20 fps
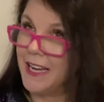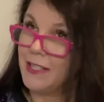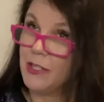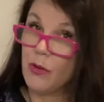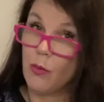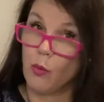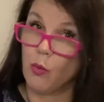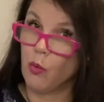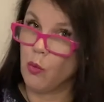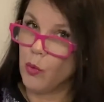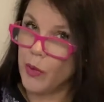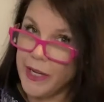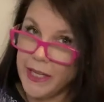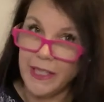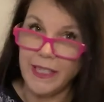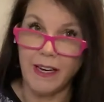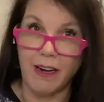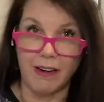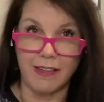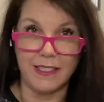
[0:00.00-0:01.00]
it's
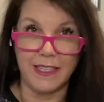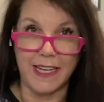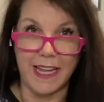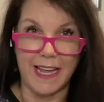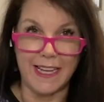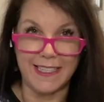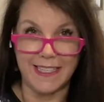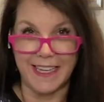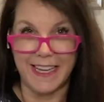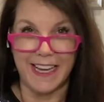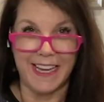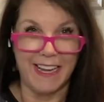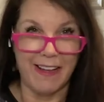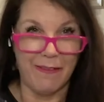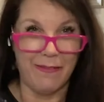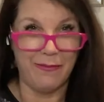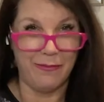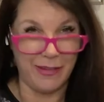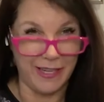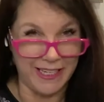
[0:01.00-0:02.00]
really hard to get a
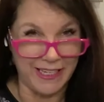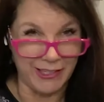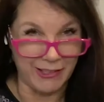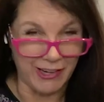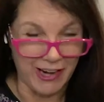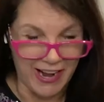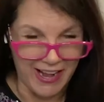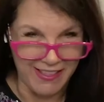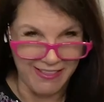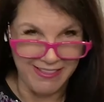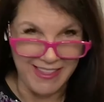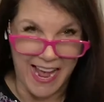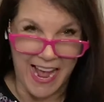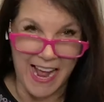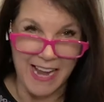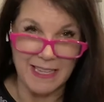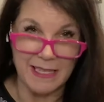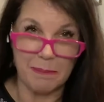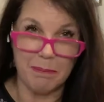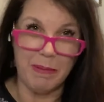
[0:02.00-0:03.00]
figure on
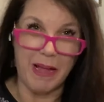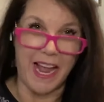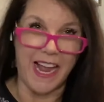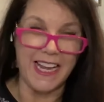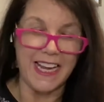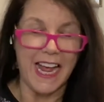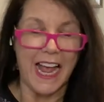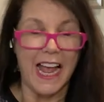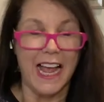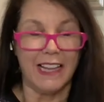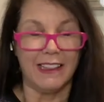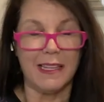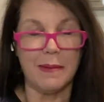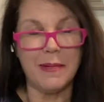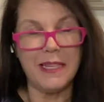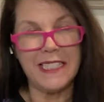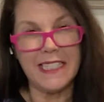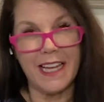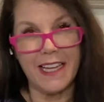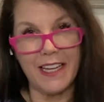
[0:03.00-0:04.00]
that, but let
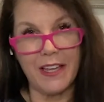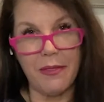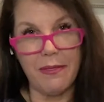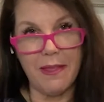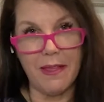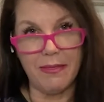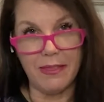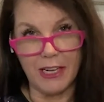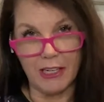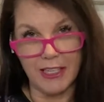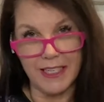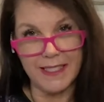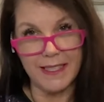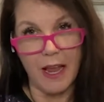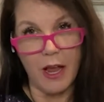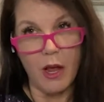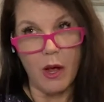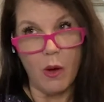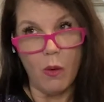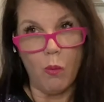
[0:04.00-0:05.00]
me tell you that there is
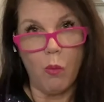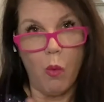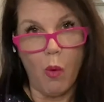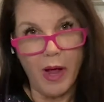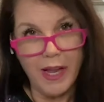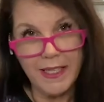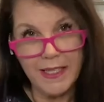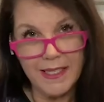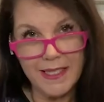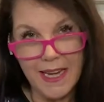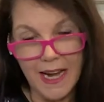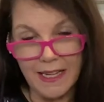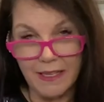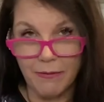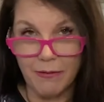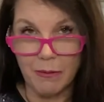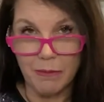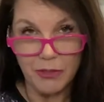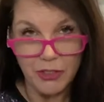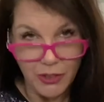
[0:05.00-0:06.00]
one study
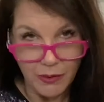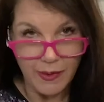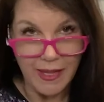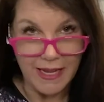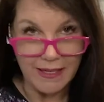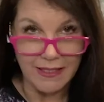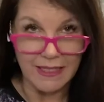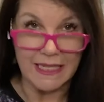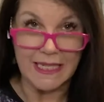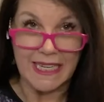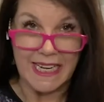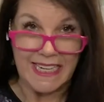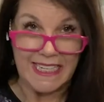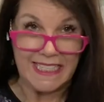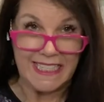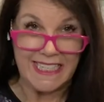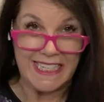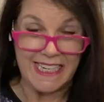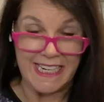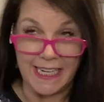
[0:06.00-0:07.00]
from
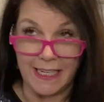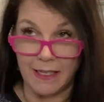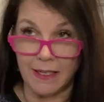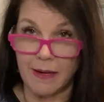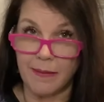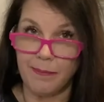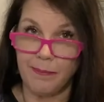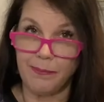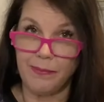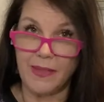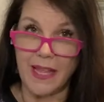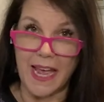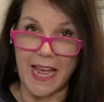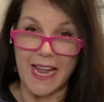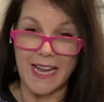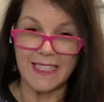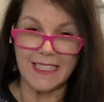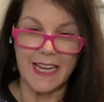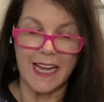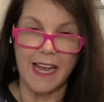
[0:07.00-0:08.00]
2019
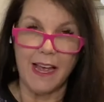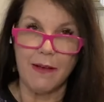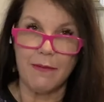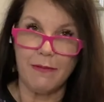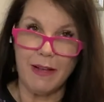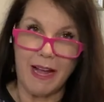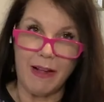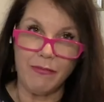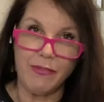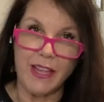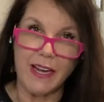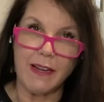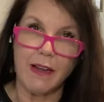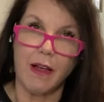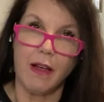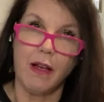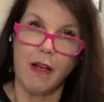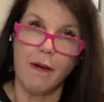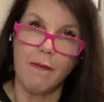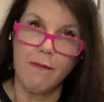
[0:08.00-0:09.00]
that found that
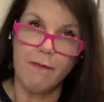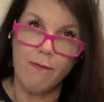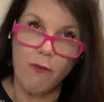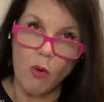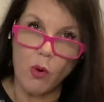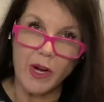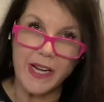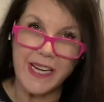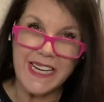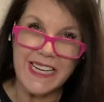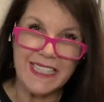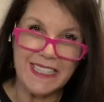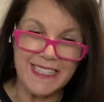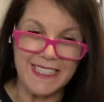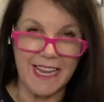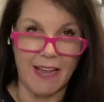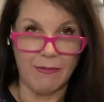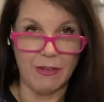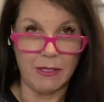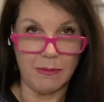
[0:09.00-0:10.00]

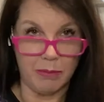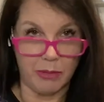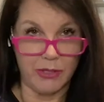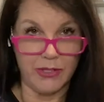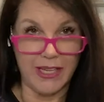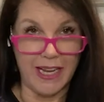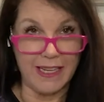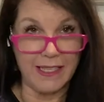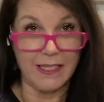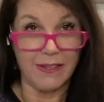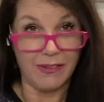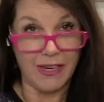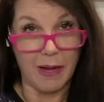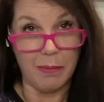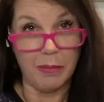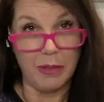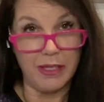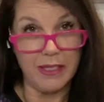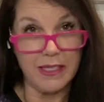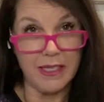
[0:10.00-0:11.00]
47% of
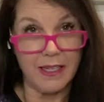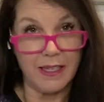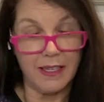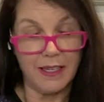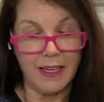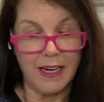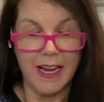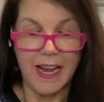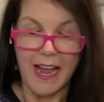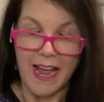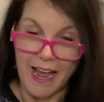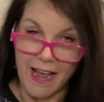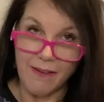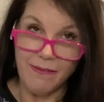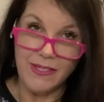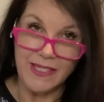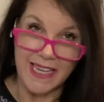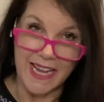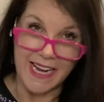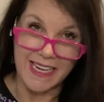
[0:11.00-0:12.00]
couples have
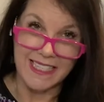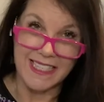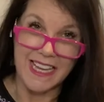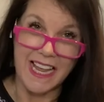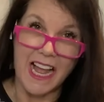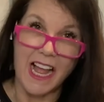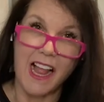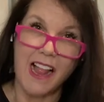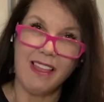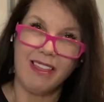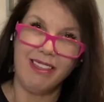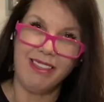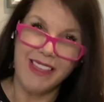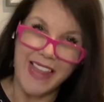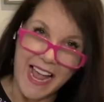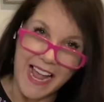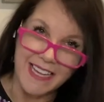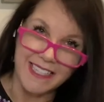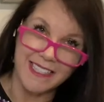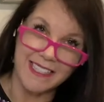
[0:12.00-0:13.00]
sex
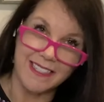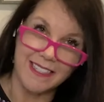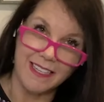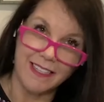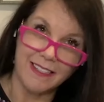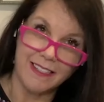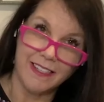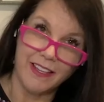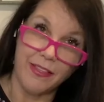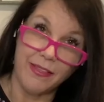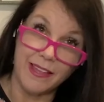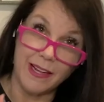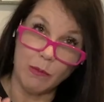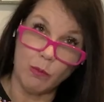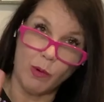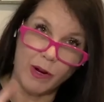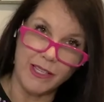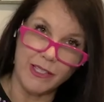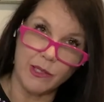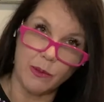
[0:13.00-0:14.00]
less than
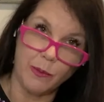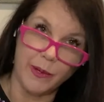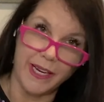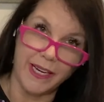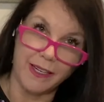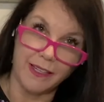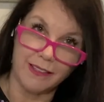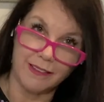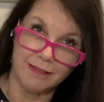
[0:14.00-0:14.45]
once a week.